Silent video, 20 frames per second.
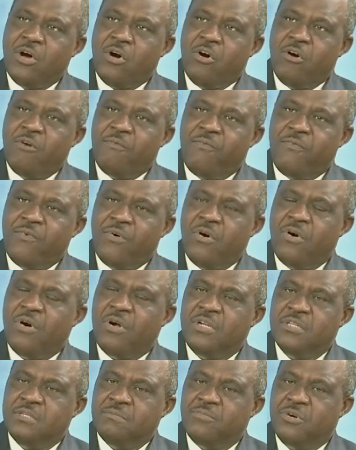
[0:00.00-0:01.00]
of
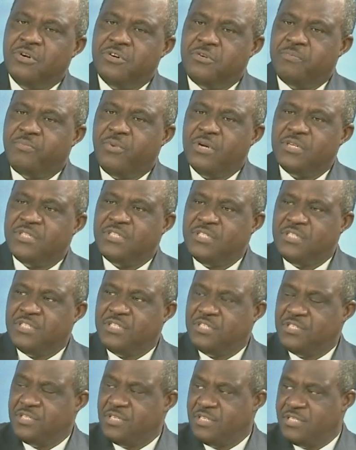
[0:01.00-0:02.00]
all the monetary policy
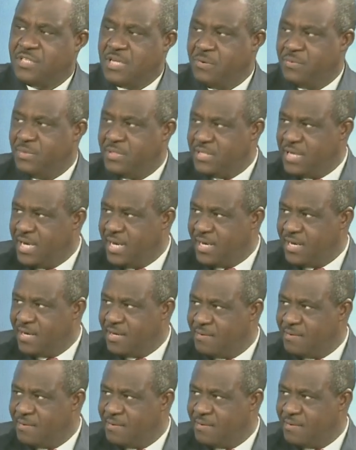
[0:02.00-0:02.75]
decisions that we take,